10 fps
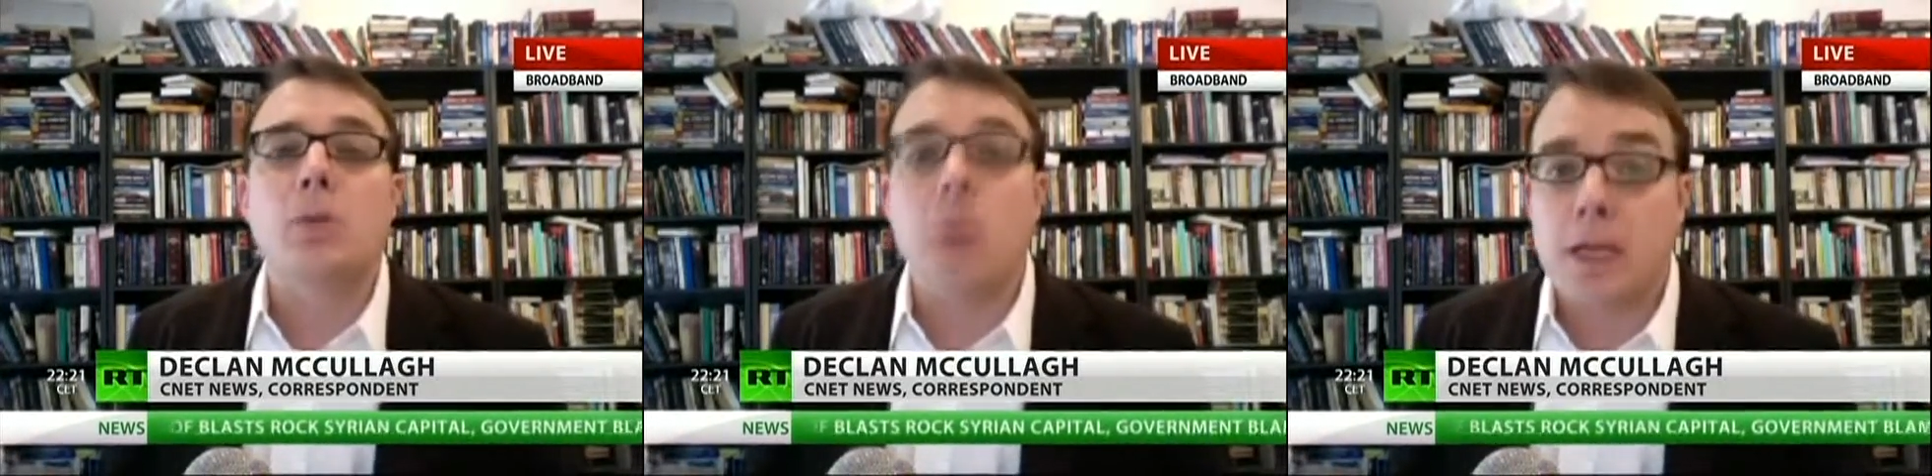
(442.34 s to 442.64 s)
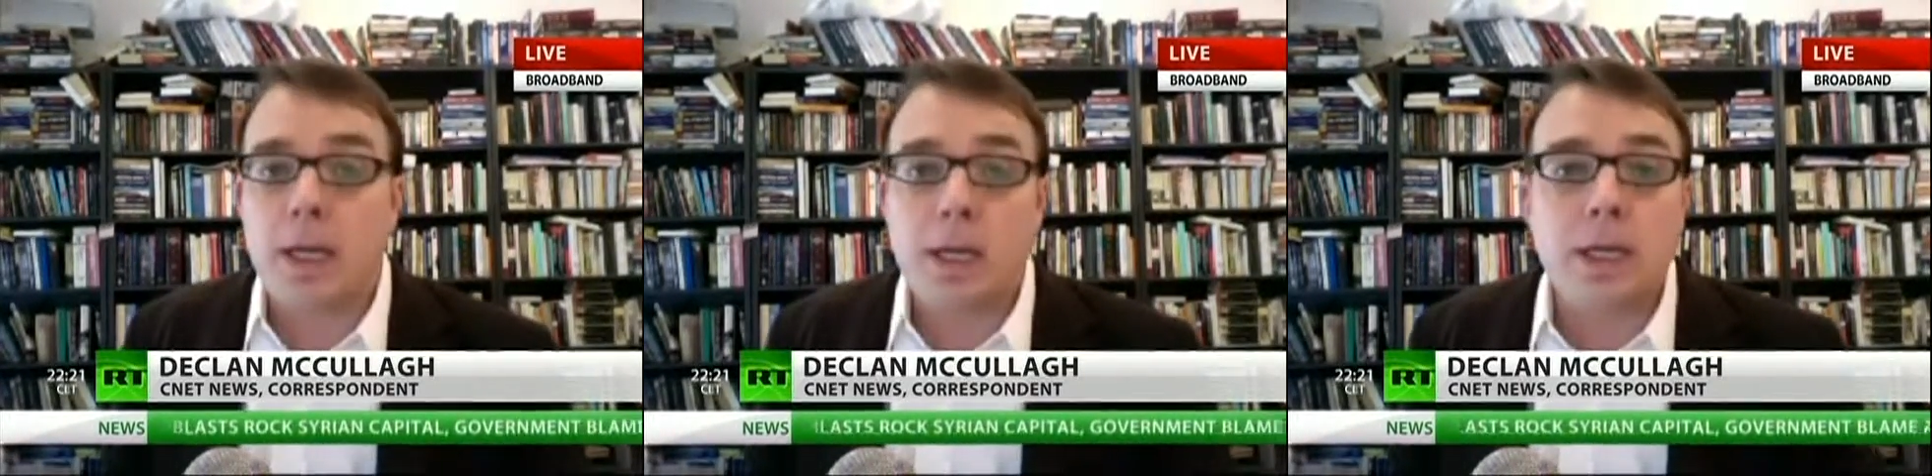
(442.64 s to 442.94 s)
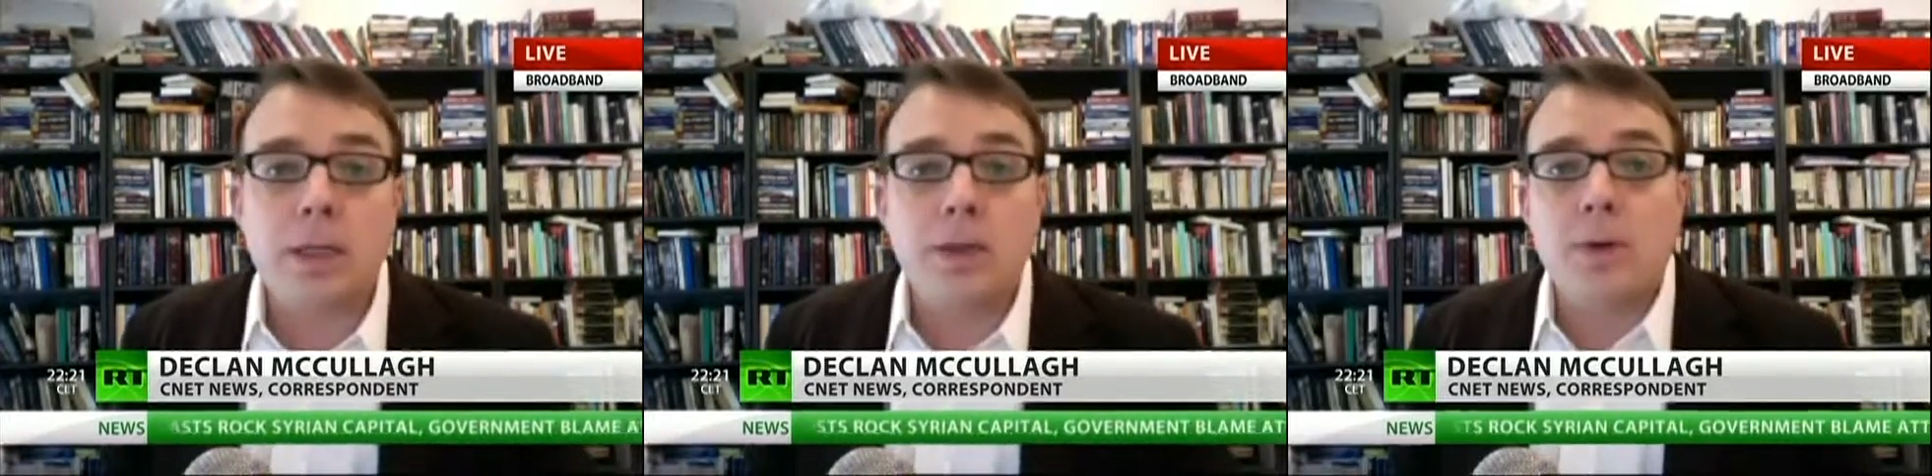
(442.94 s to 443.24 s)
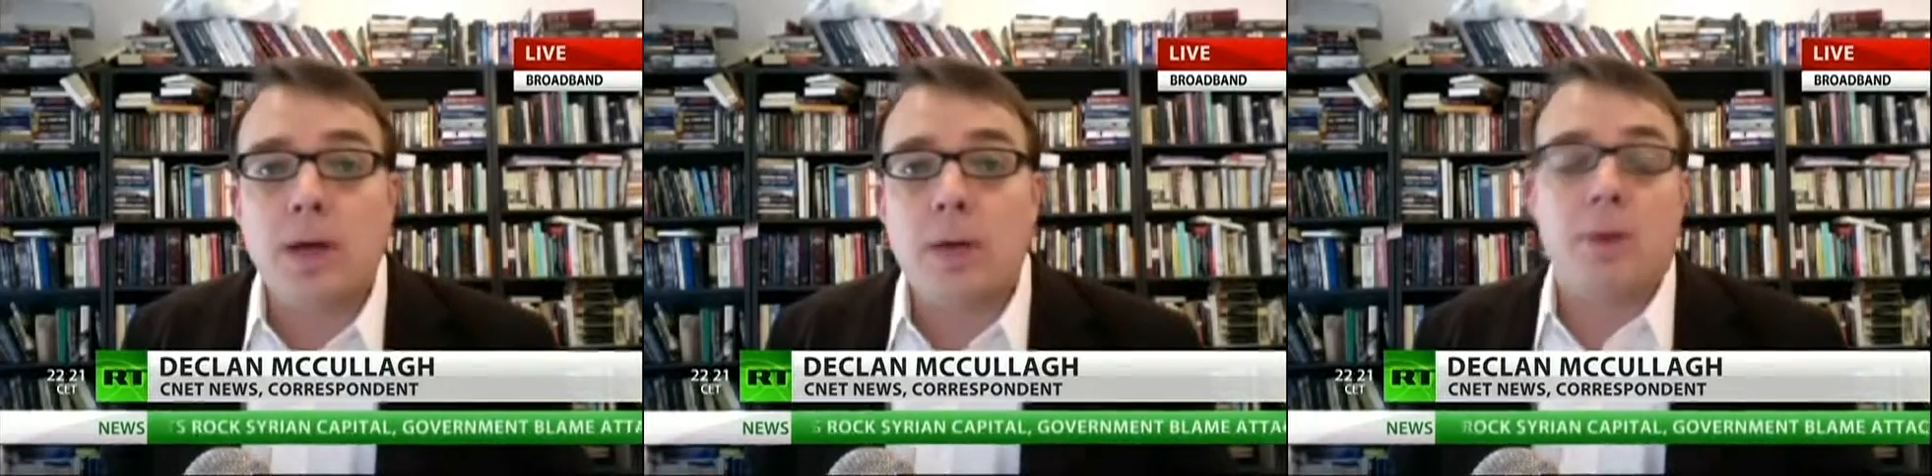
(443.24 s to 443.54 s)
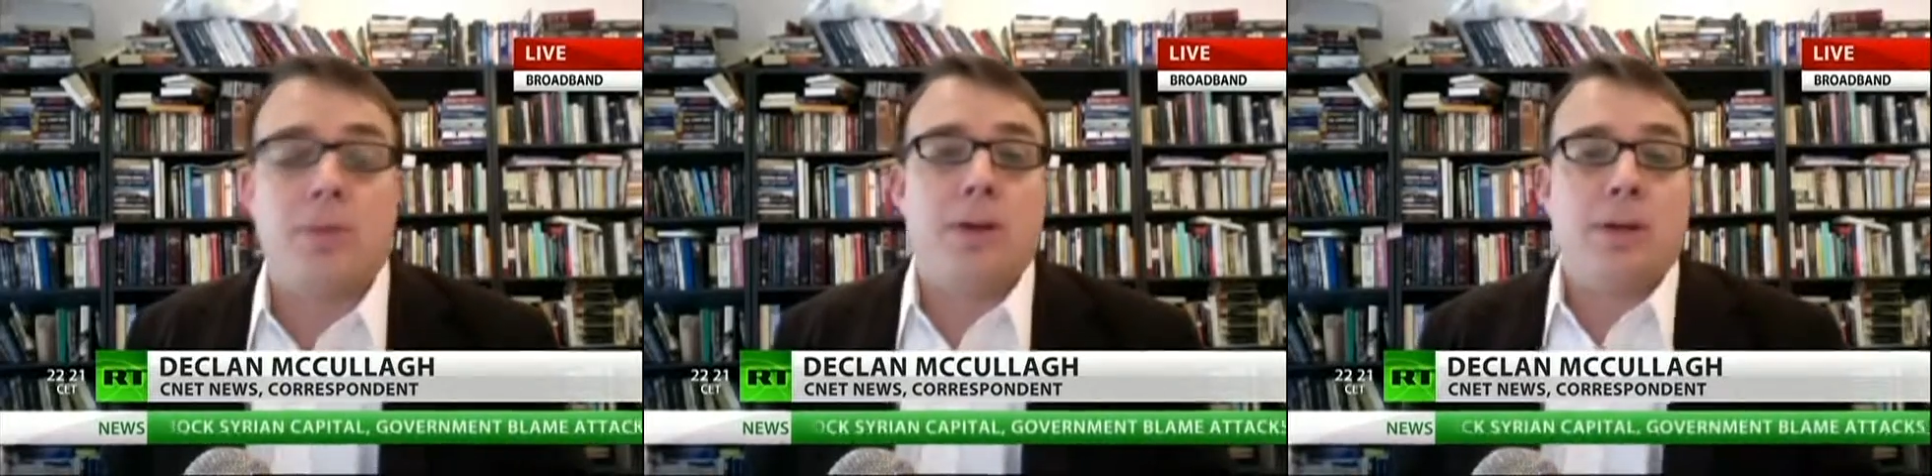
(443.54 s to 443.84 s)
What can you do
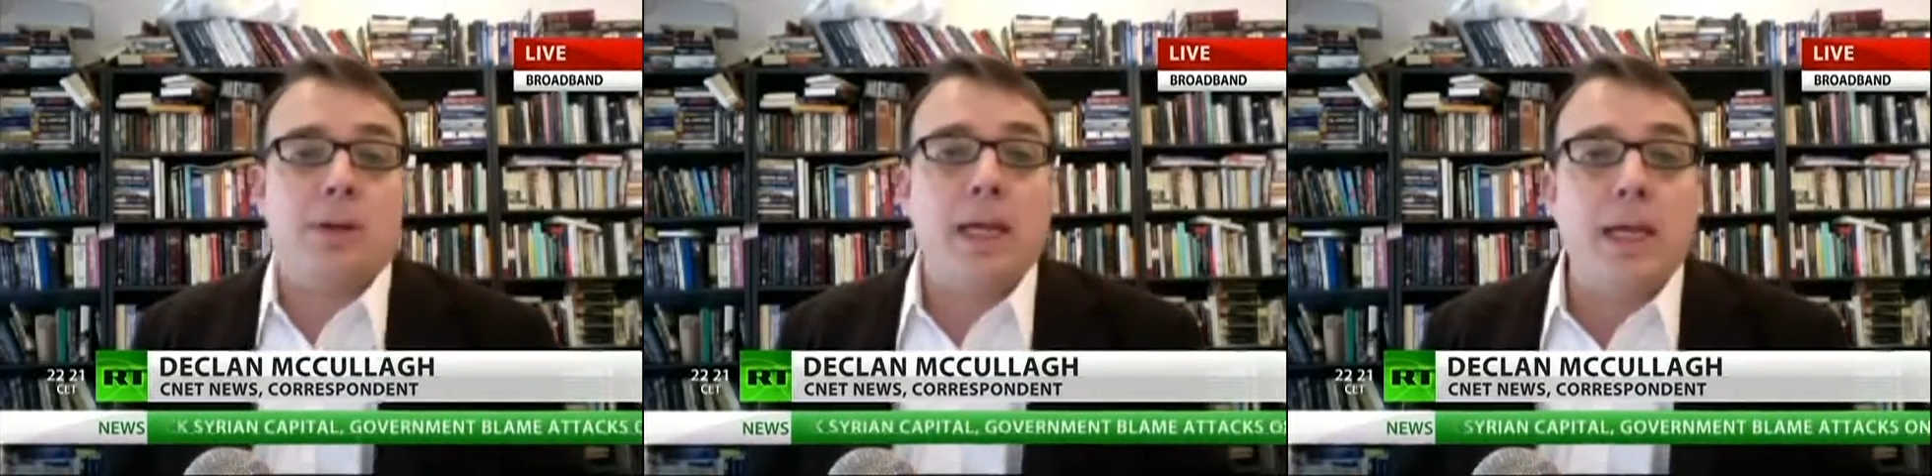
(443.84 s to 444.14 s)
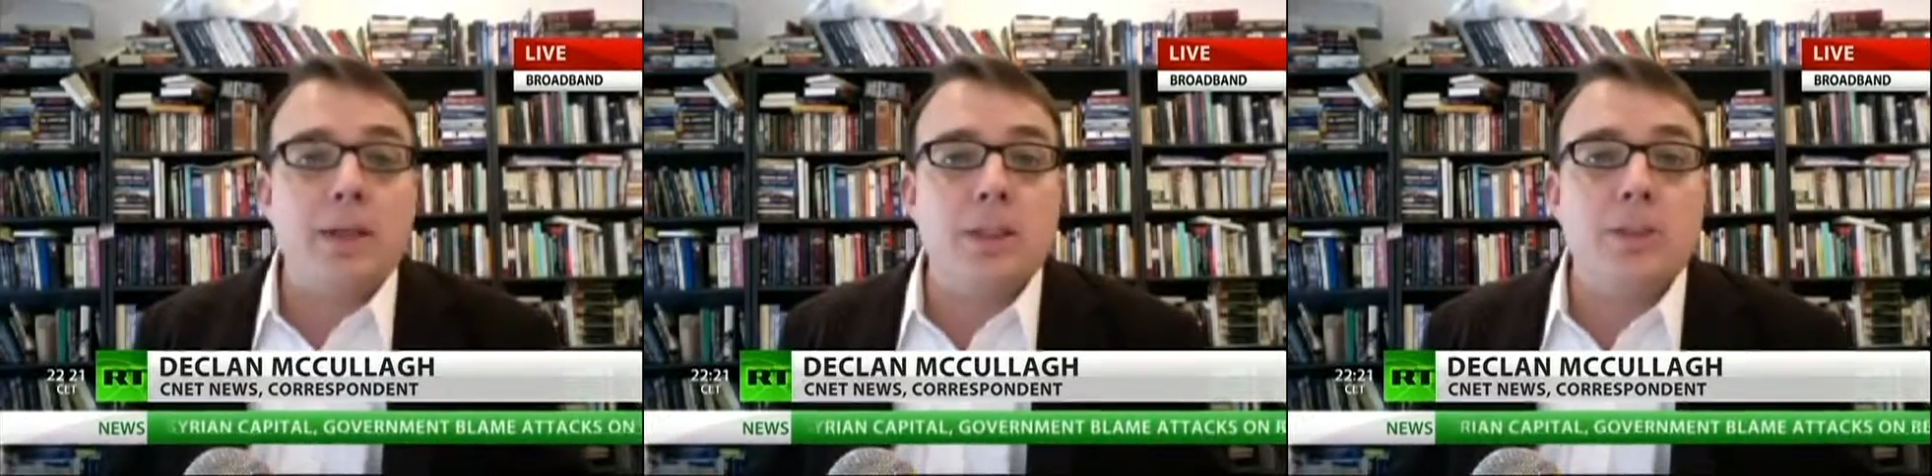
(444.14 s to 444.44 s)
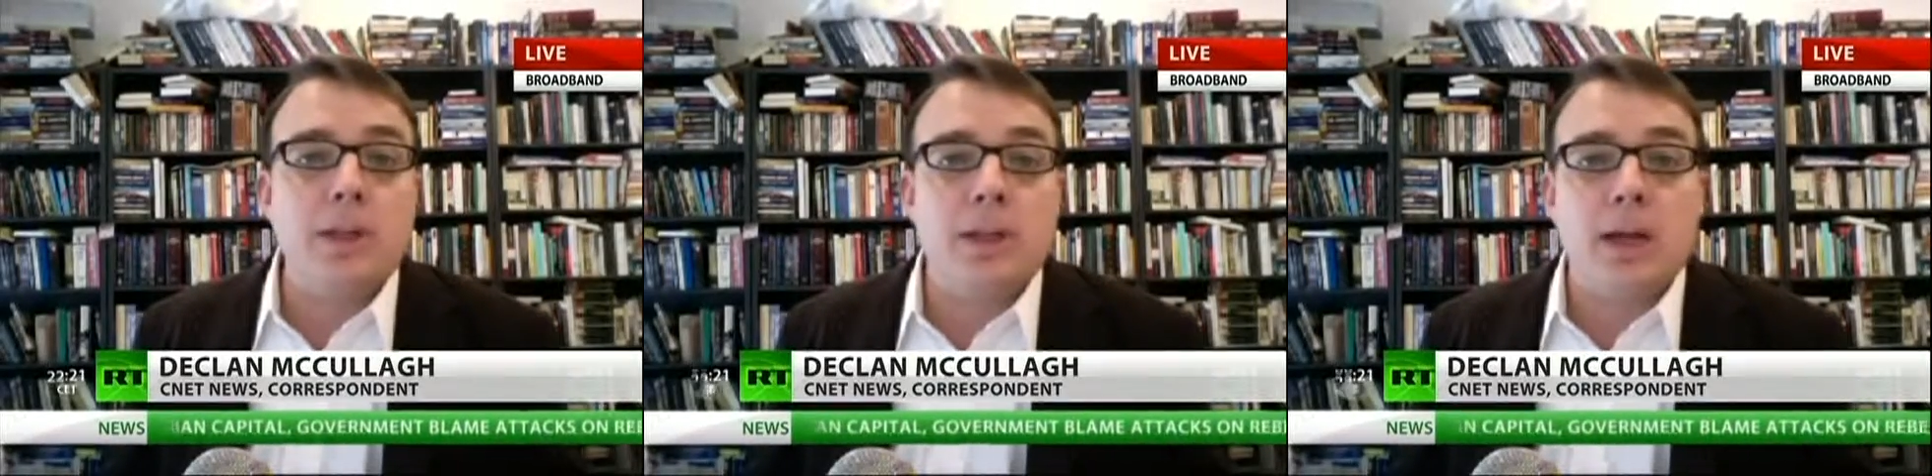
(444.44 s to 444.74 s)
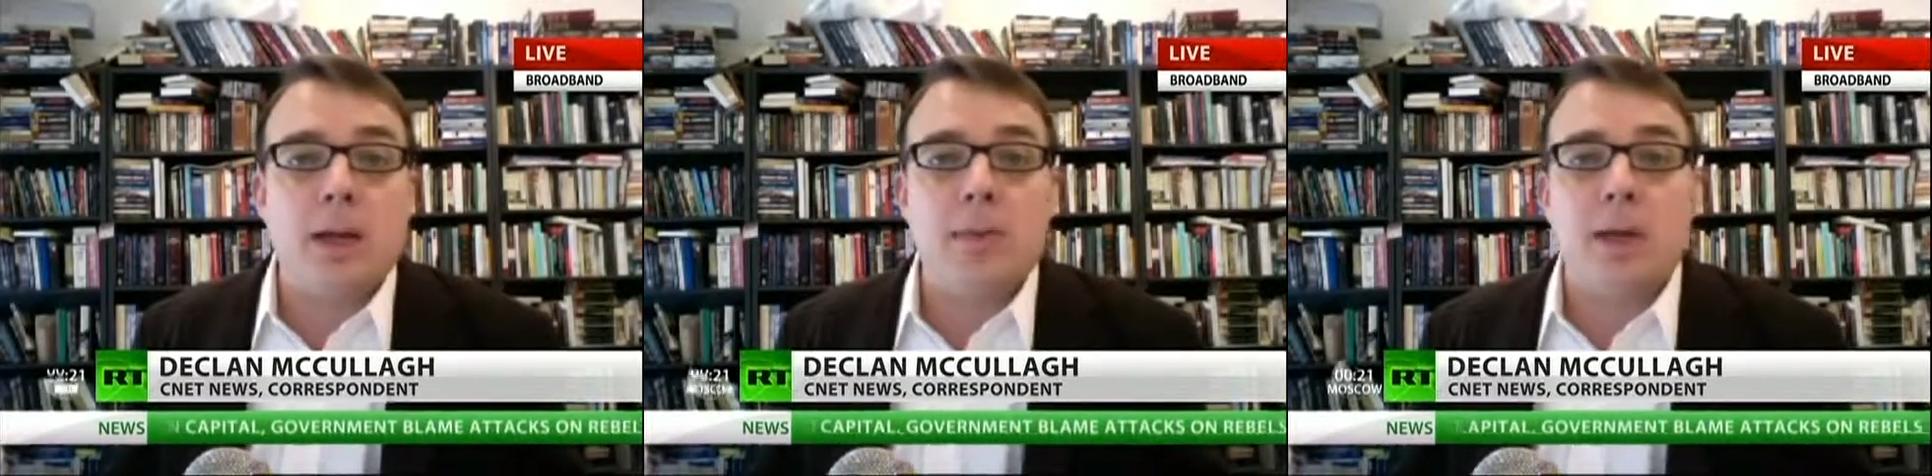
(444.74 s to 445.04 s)
if you don't like this bill?